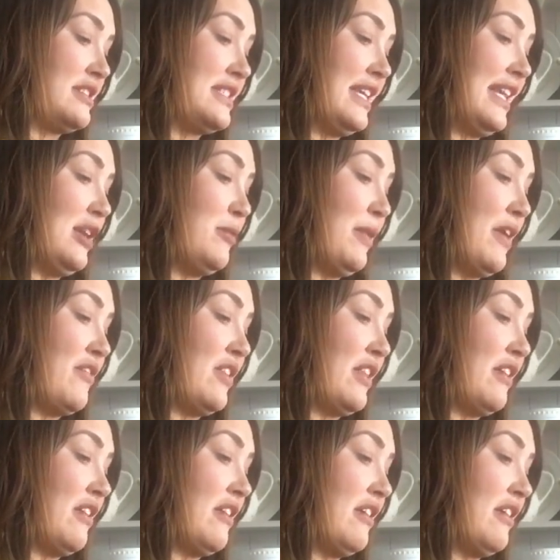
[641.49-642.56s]
See a little bit of
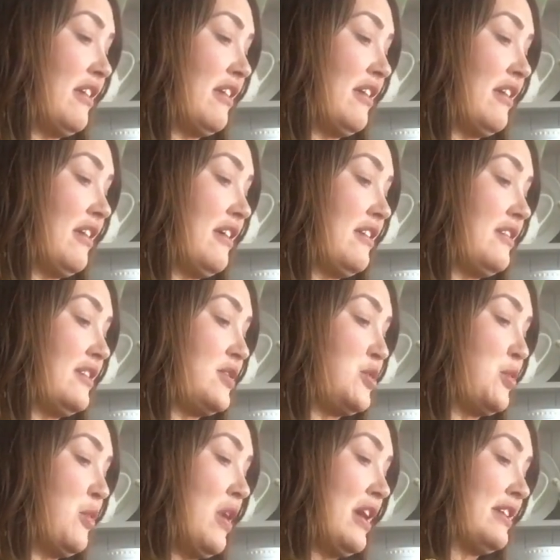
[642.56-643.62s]
the, the
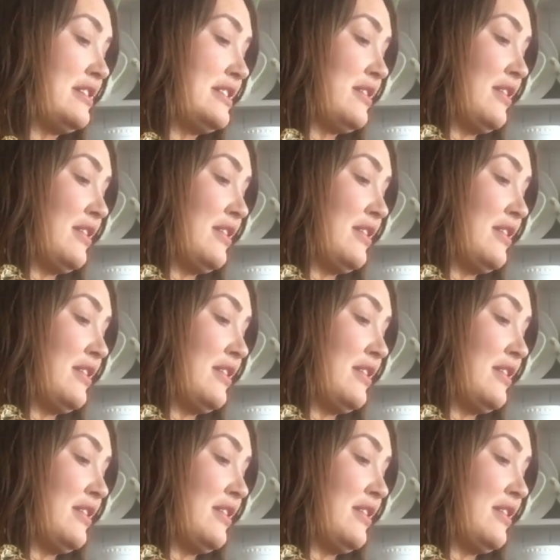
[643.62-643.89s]
twine,